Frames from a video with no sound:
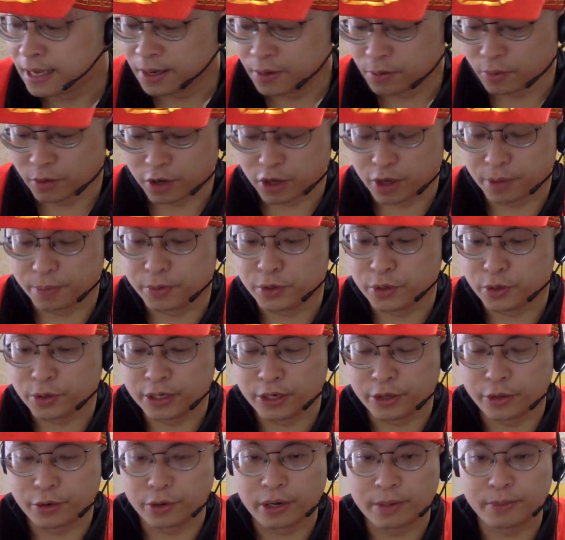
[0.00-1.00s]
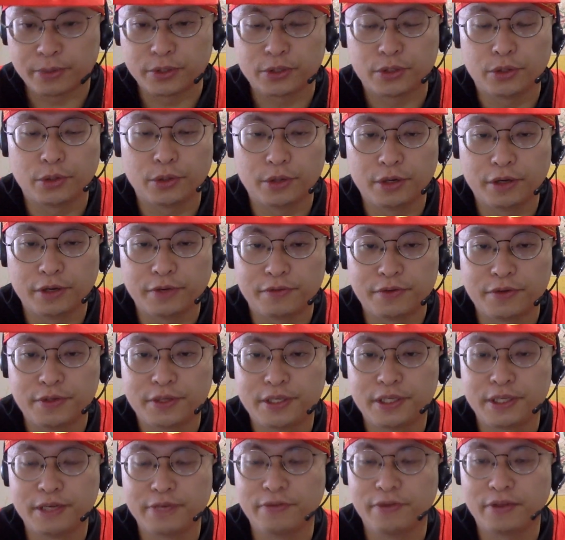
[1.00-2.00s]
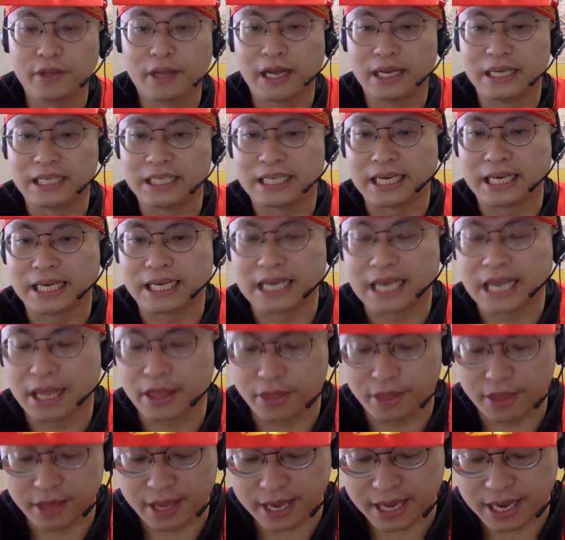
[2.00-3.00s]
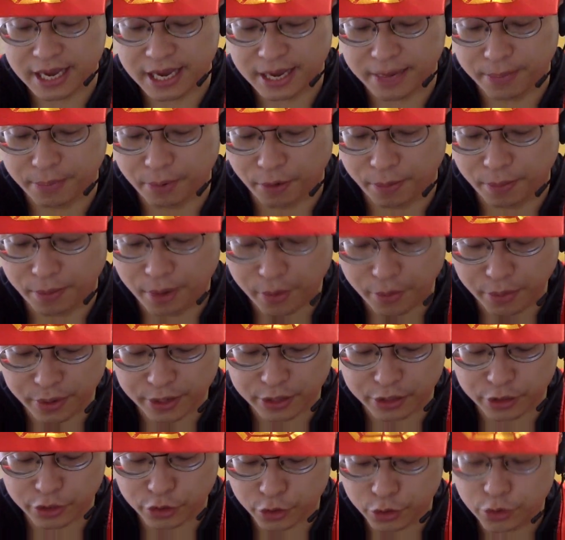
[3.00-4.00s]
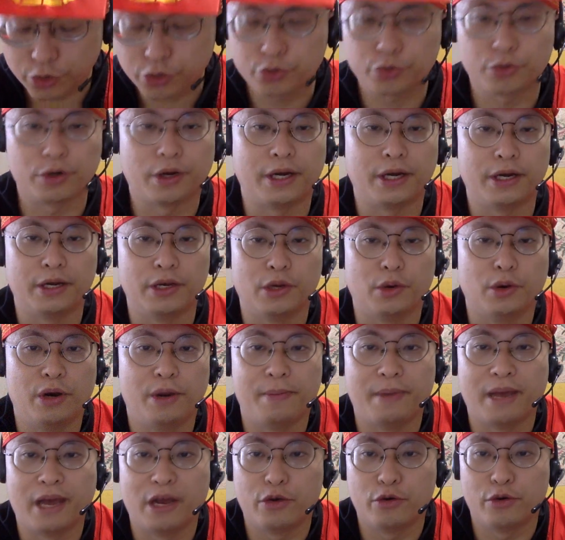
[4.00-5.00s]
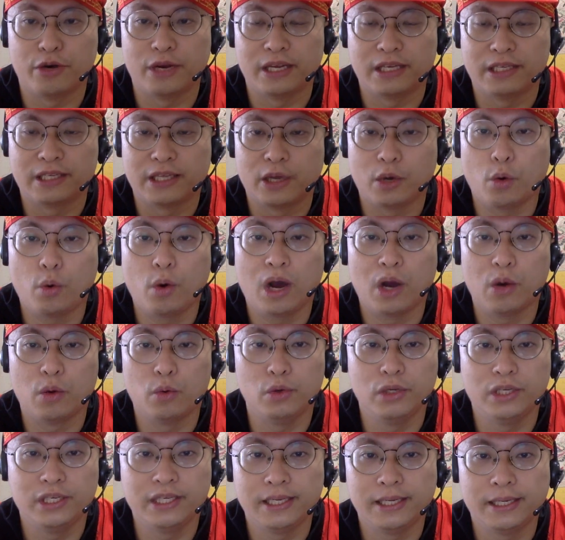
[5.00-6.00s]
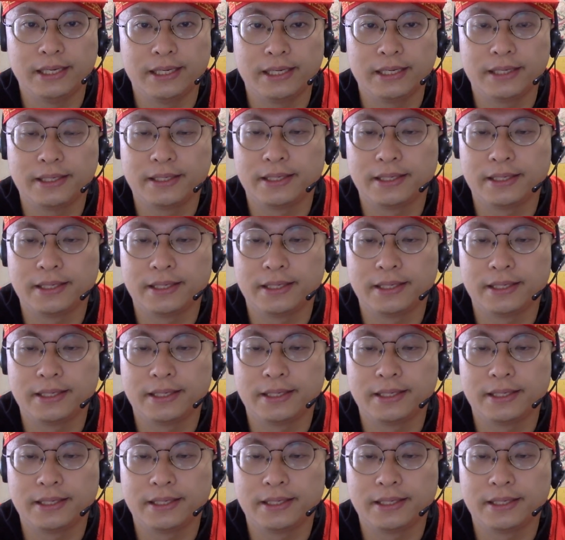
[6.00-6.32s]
Welcome to another episode of Civilizing the Barbarian Sutra, known in Mandarin as the Hua Hu Jing.